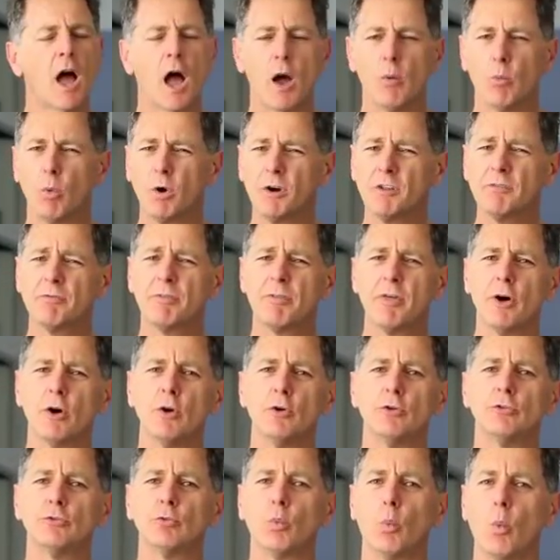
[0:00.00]
And what if
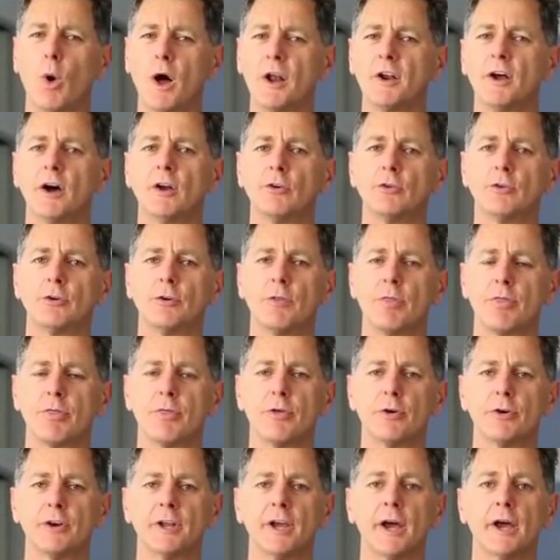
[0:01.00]
those
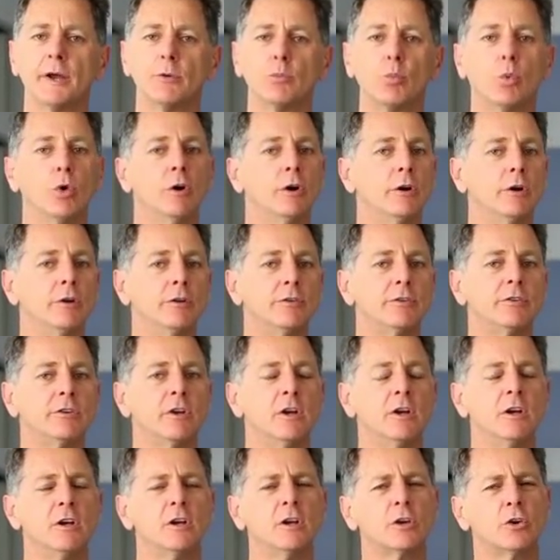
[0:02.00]
138 words
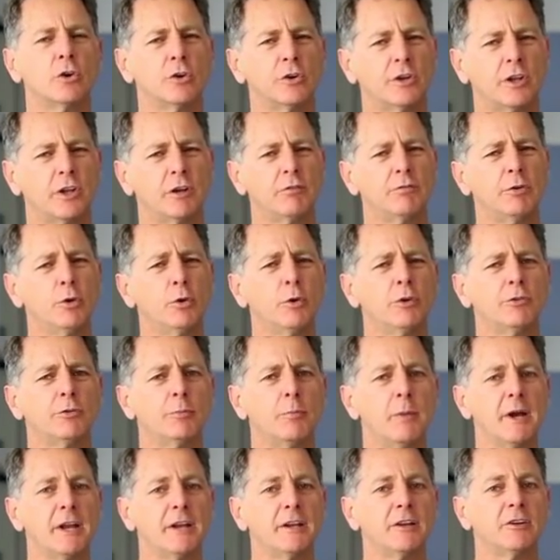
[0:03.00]
could give you as
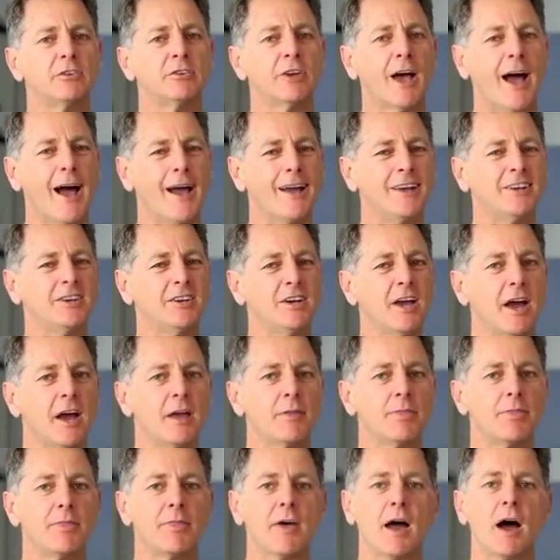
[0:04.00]
many as
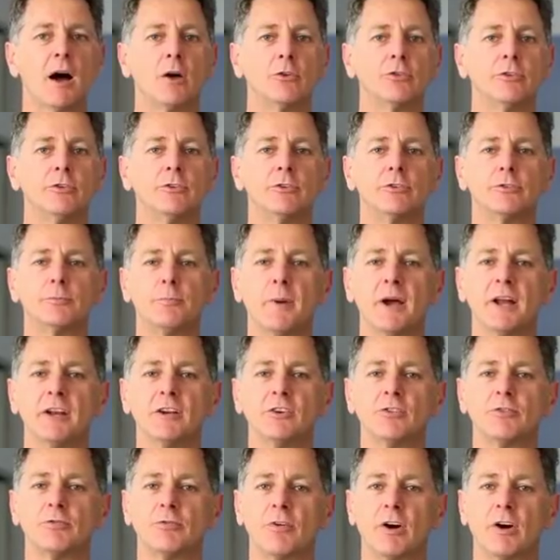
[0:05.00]
88,000 Spanish